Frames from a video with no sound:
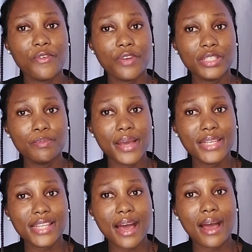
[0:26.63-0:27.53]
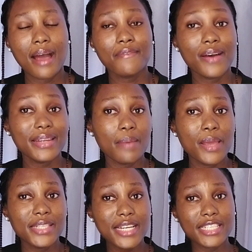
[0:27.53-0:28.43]
to frostbite are
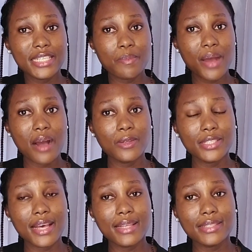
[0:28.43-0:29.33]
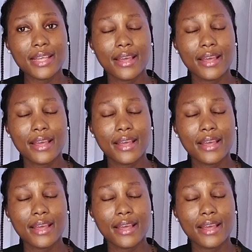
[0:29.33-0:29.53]
fundamentally deep ulcers